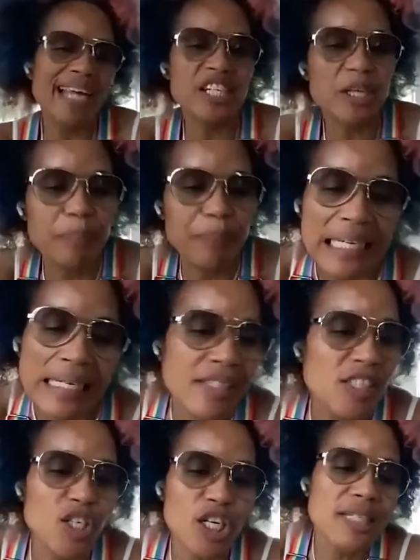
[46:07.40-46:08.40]
no magic
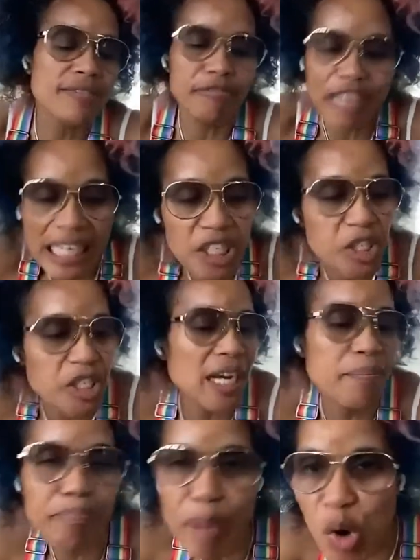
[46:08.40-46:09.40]
beans, just flesh
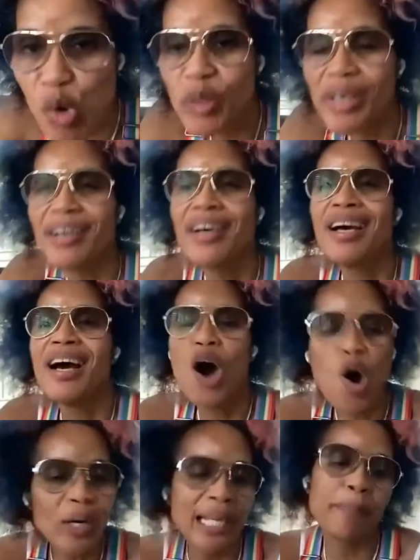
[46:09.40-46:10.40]
and bone,
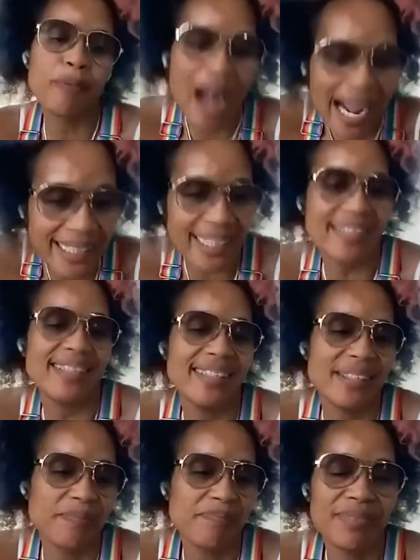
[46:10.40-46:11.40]
honing
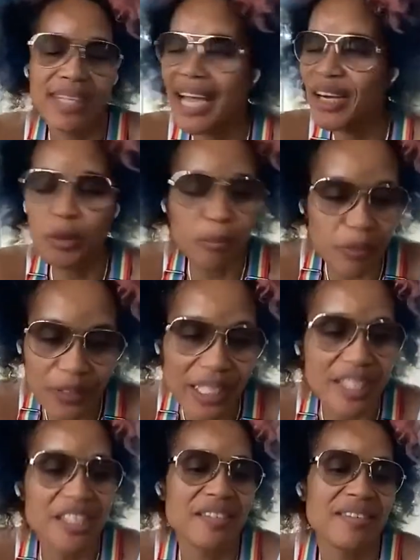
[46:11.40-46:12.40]
practice. I don't
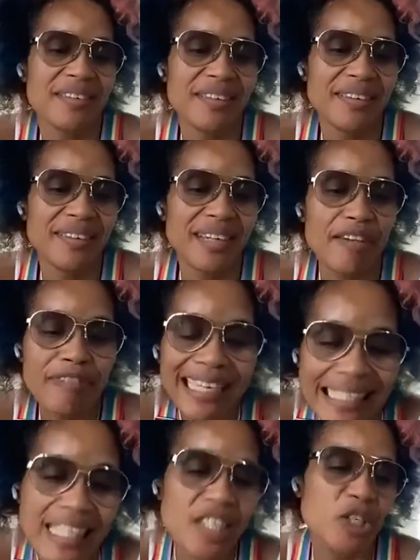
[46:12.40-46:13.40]
preach.
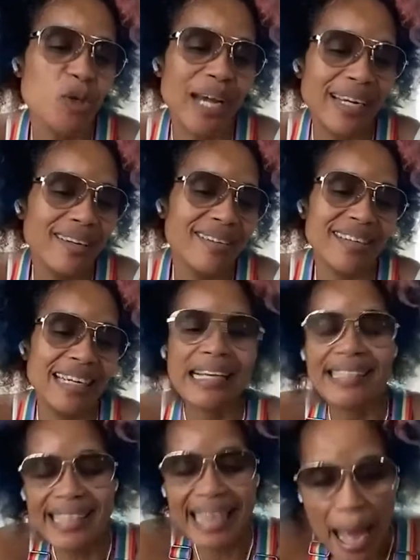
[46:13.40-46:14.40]
If I teach you
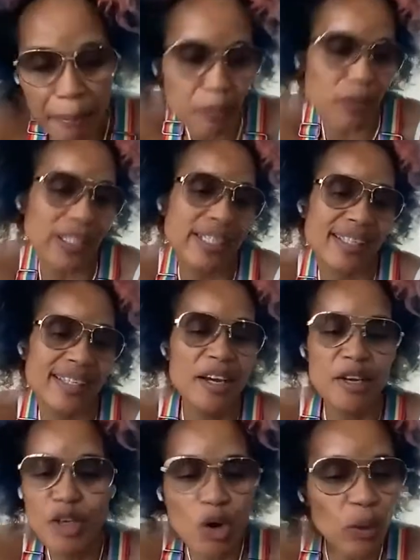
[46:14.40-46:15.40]
anything, it's
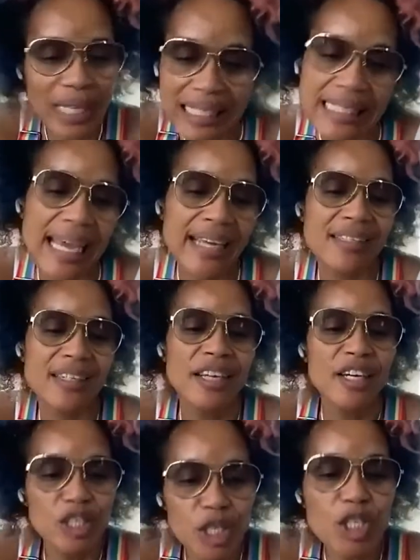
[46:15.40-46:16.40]
caprice. No
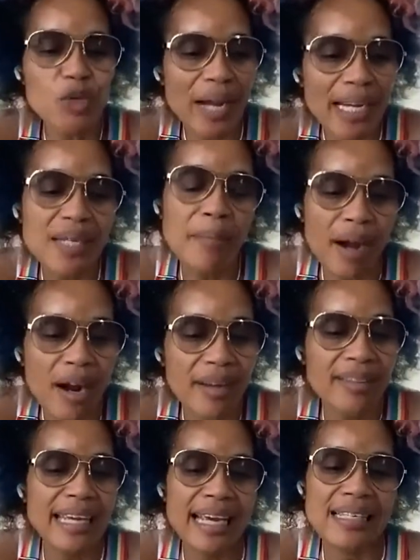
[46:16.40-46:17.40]
intent, just trying to
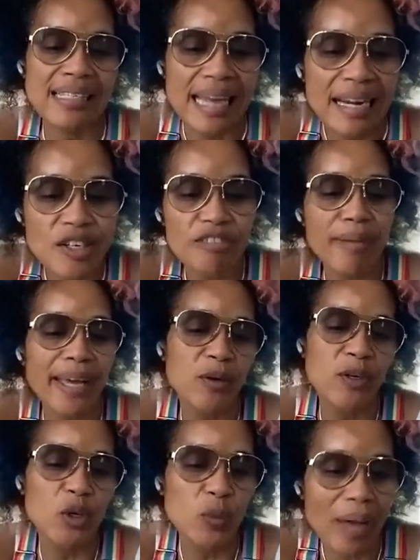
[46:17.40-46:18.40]
mark the extent of
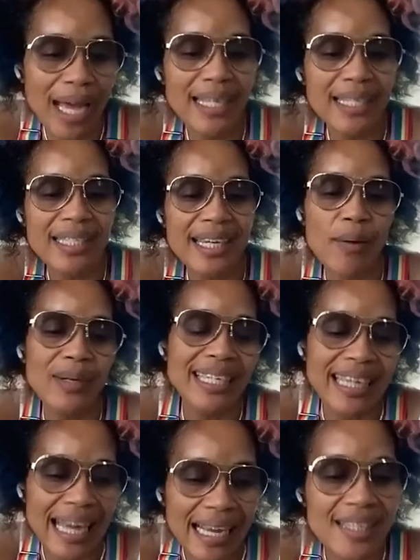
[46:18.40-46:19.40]
my own humanity, how
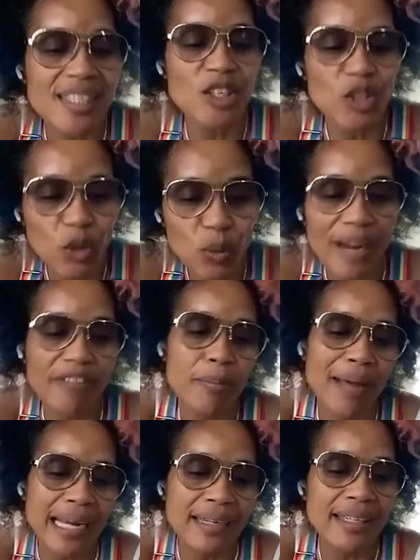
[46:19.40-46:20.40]
it connects to you.
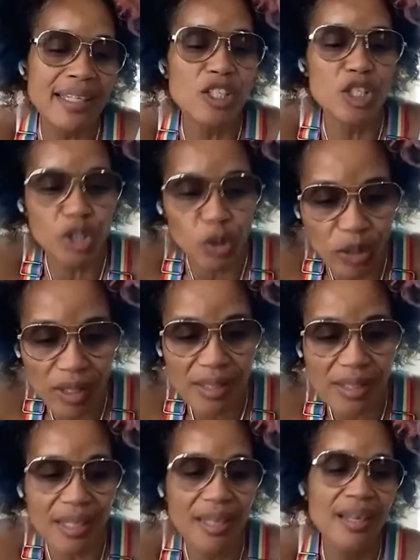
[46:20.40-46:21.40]
Never mind these
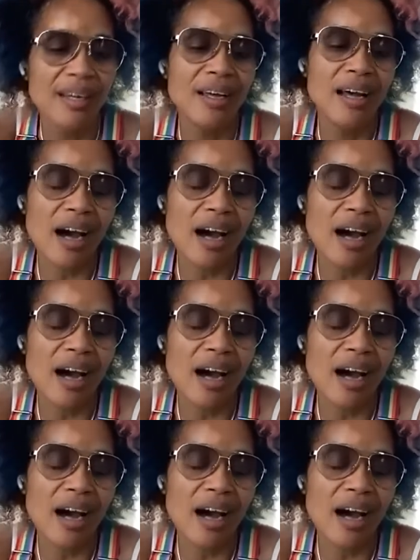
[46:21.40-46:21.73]
shores,